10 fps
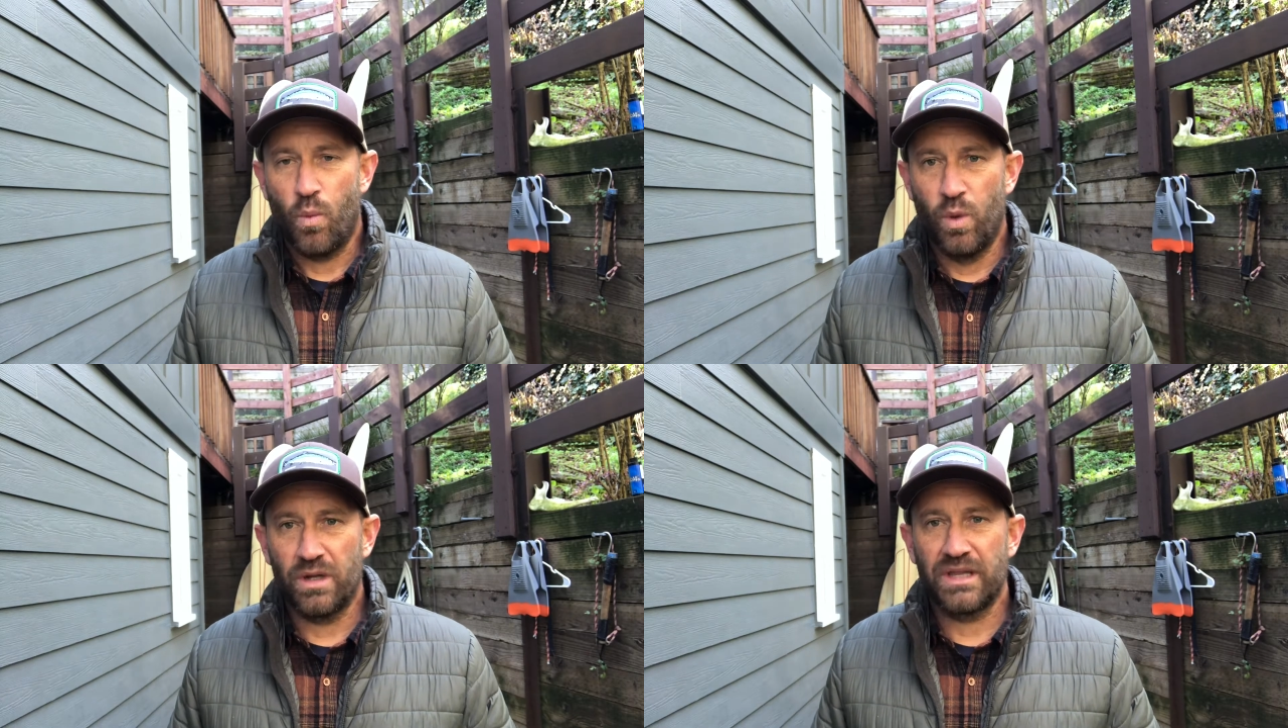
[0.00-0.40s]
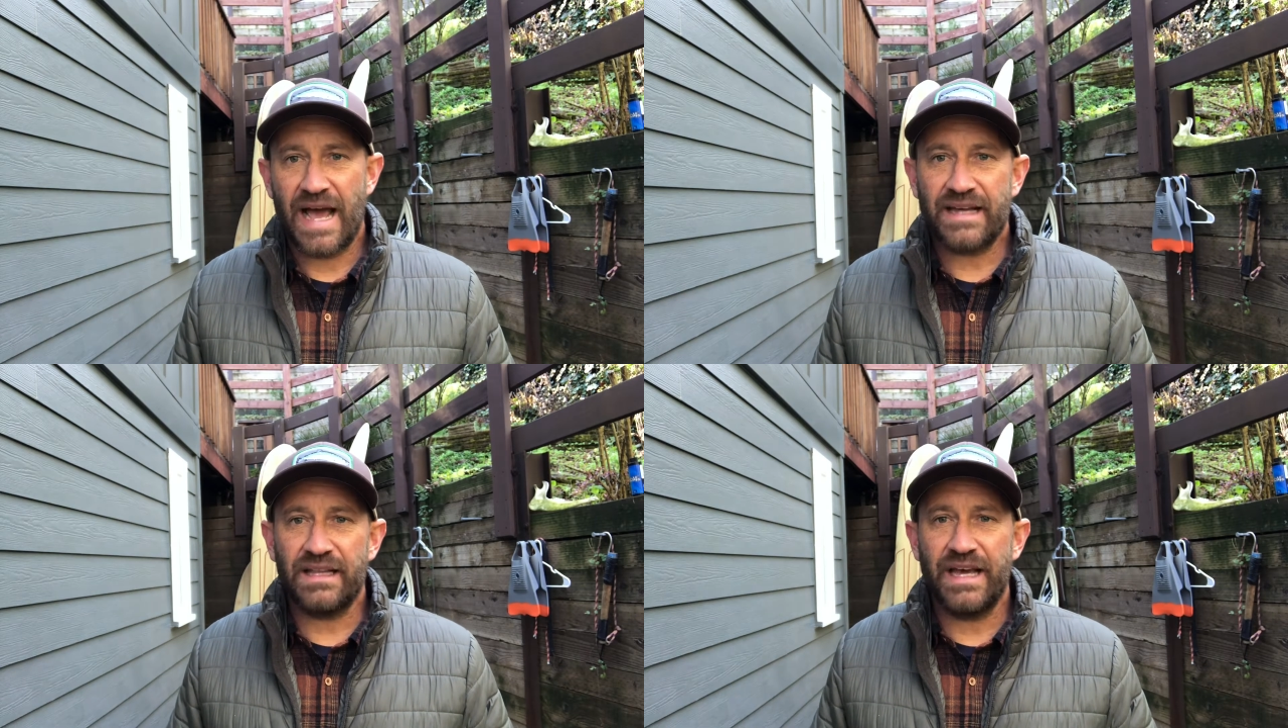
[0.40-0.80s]
will
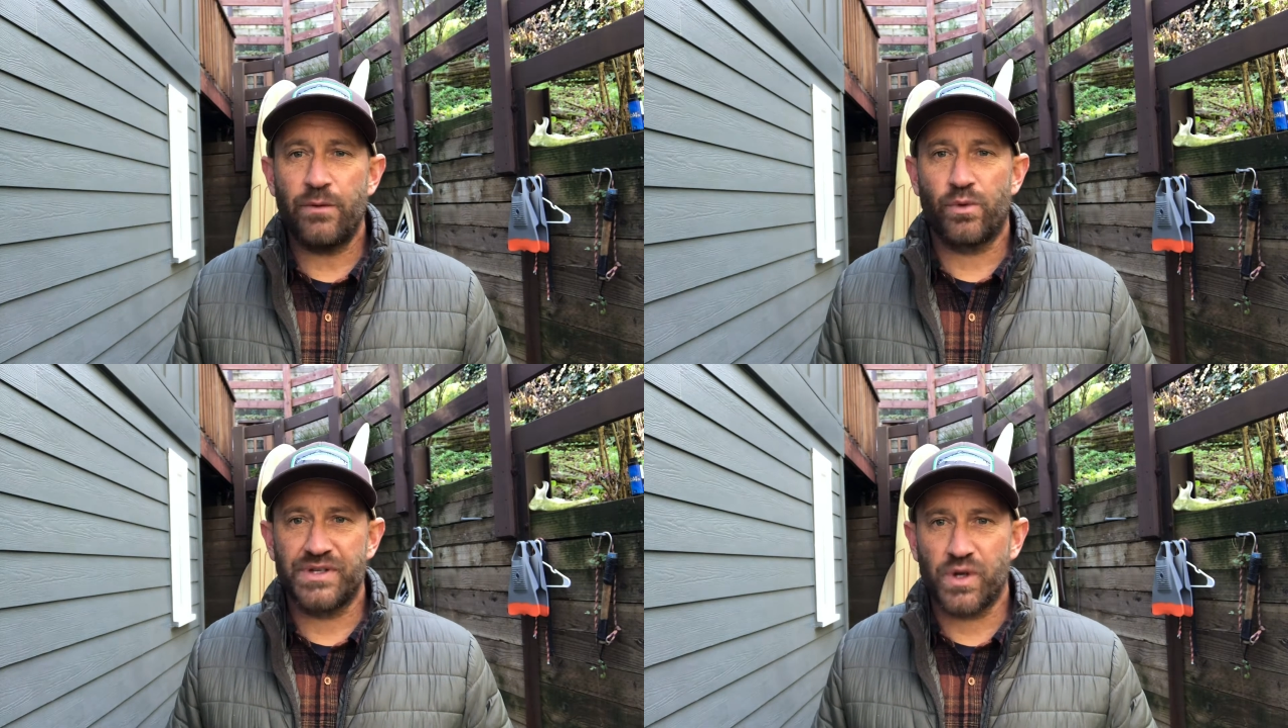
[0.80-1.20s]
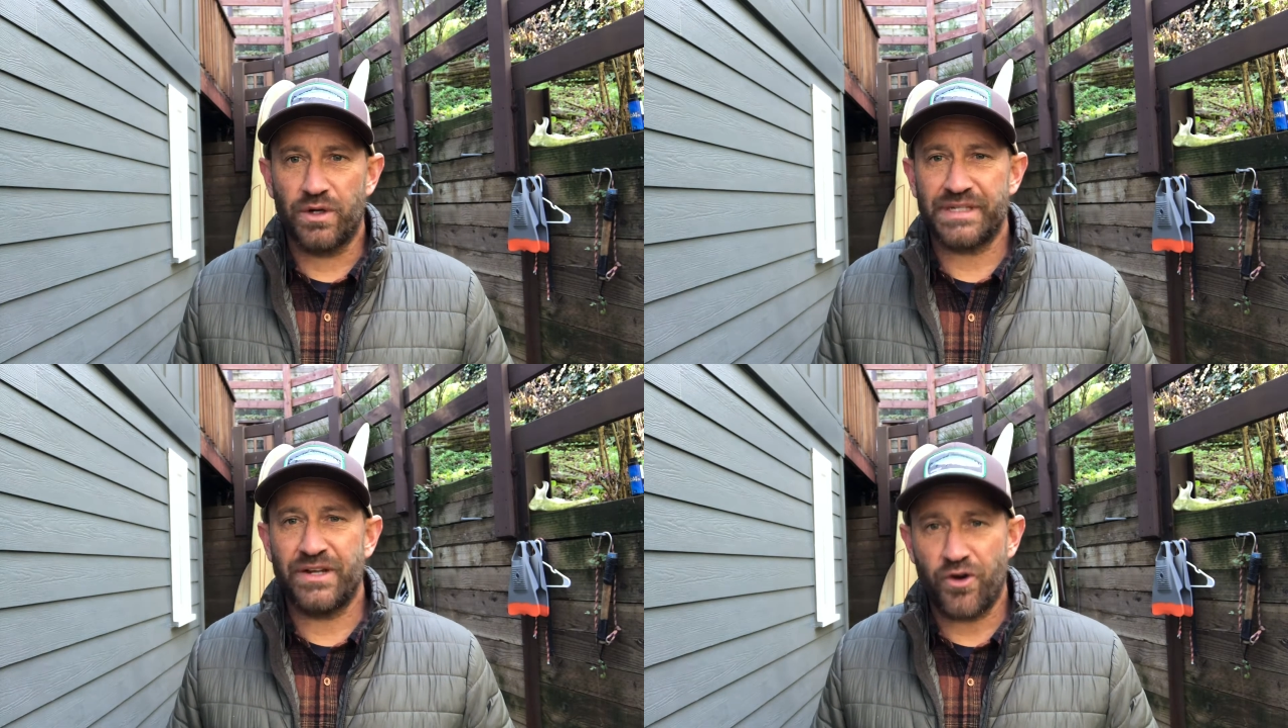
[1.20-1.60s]
likely
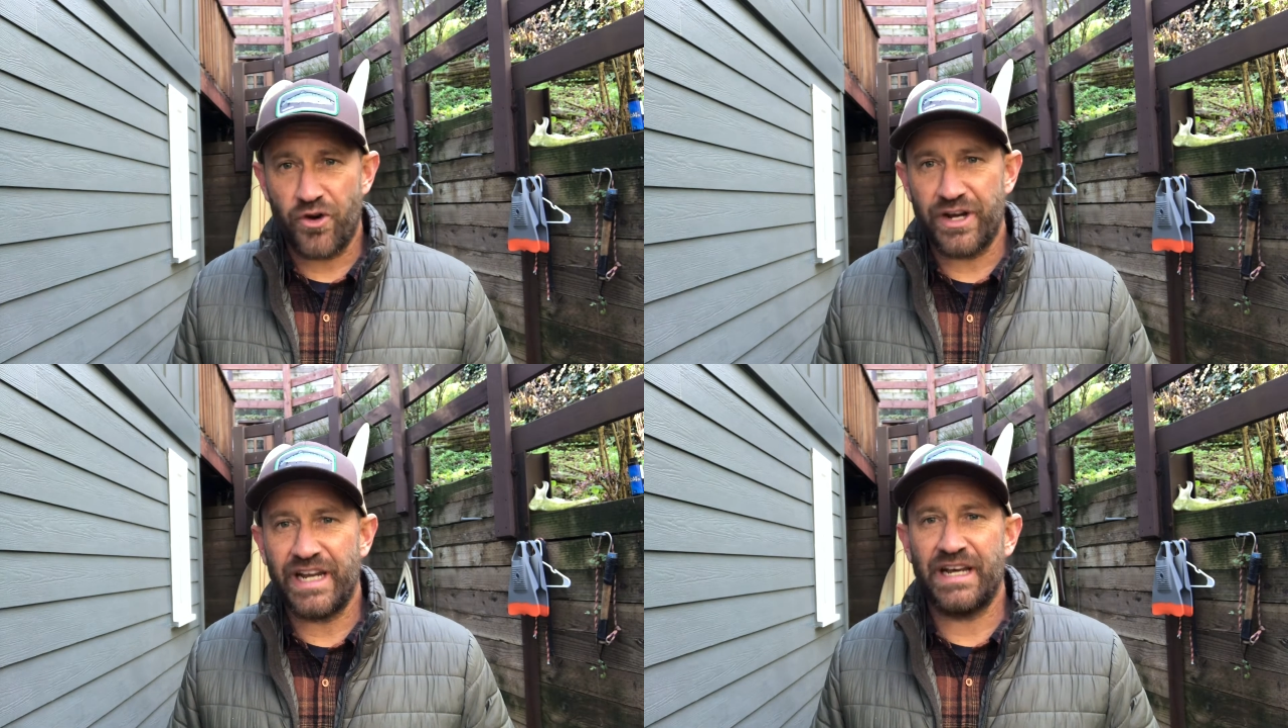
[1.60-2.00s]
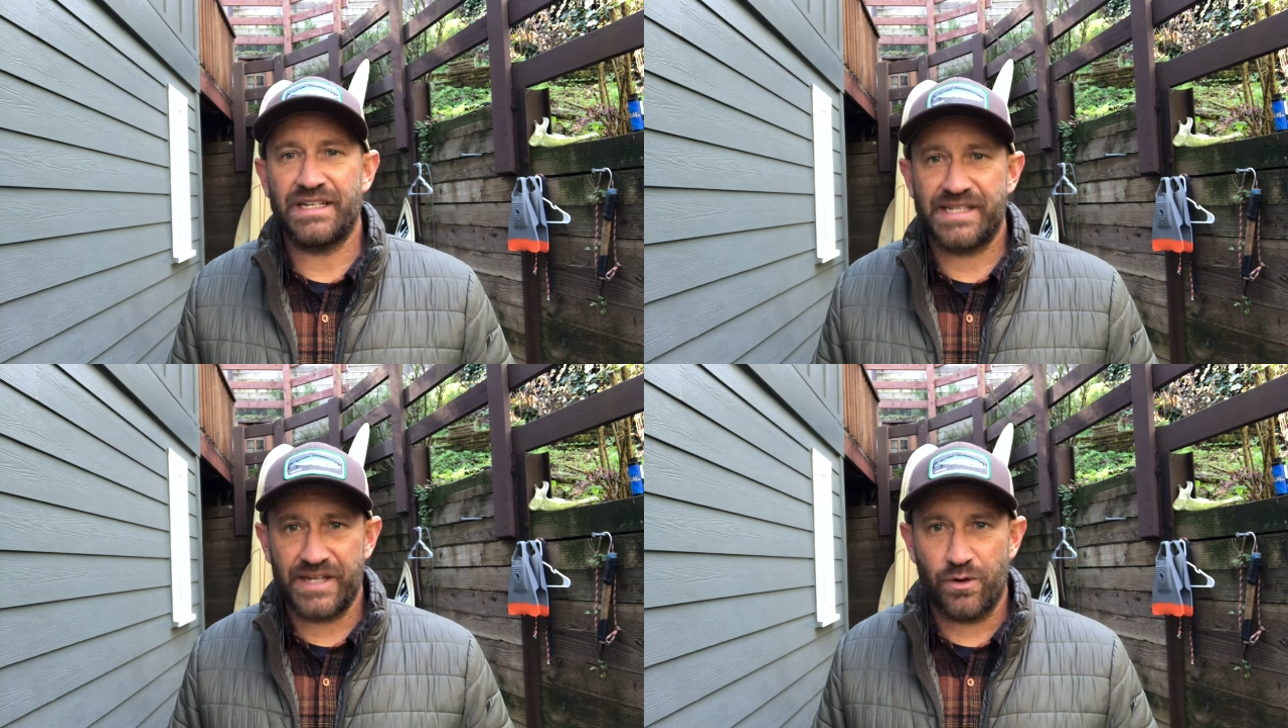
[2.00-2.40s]
result in earning a
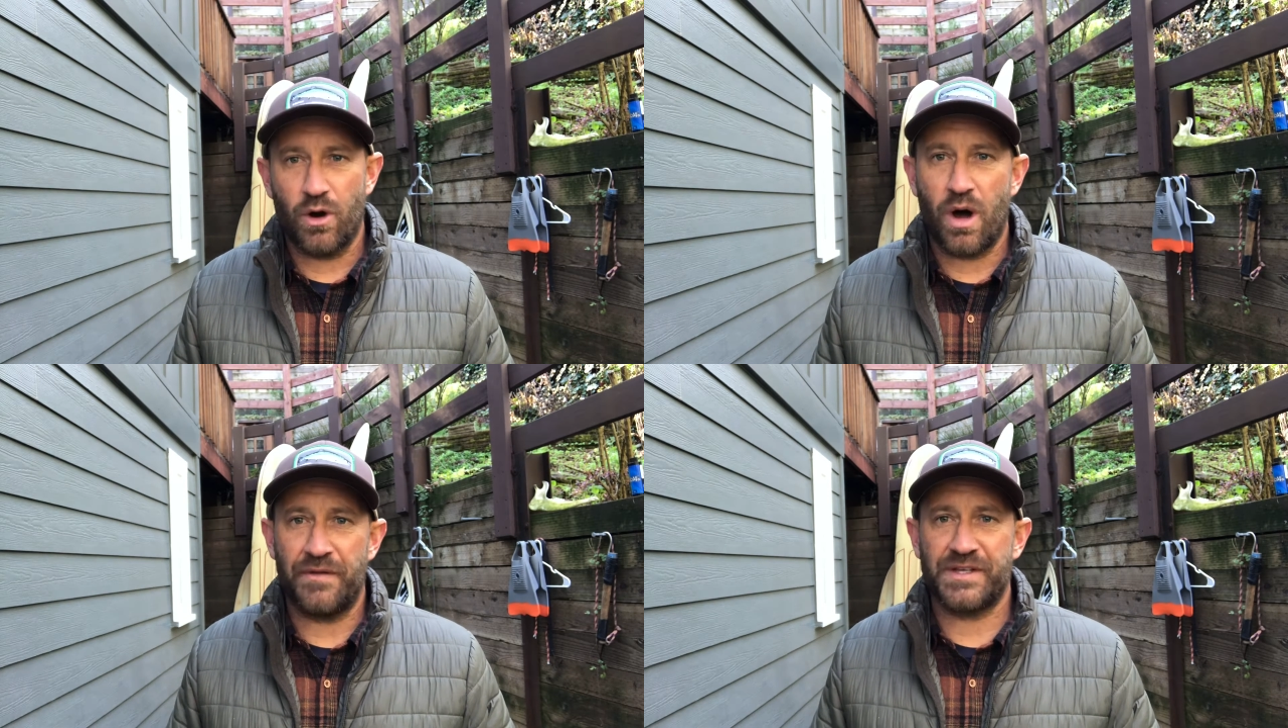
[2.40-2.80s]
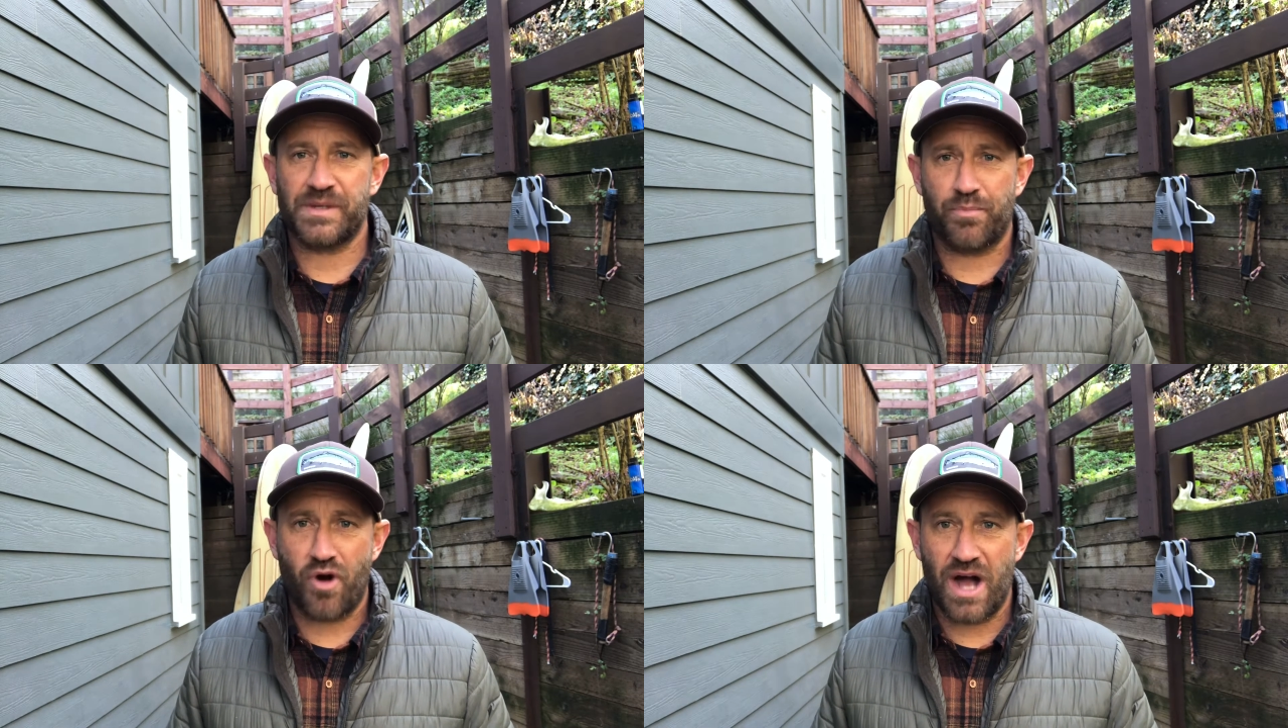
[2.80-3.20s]
0 on
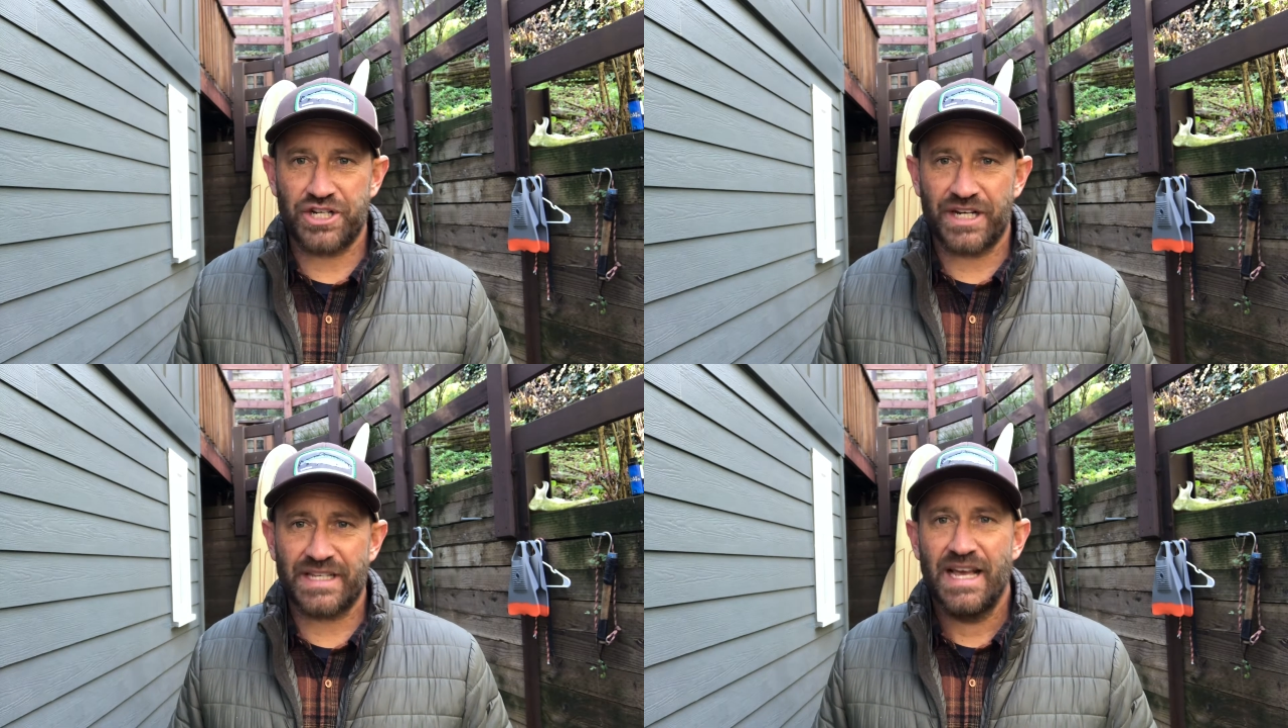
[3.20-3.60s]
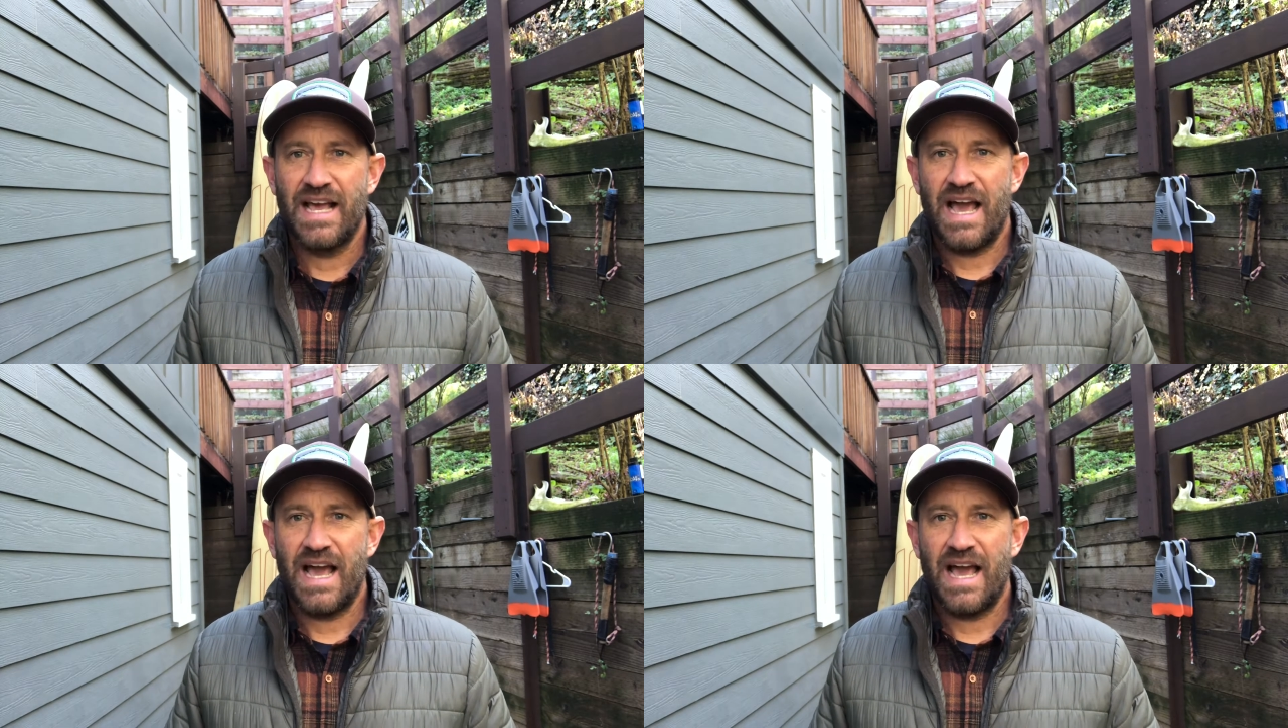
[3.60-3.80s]
this project,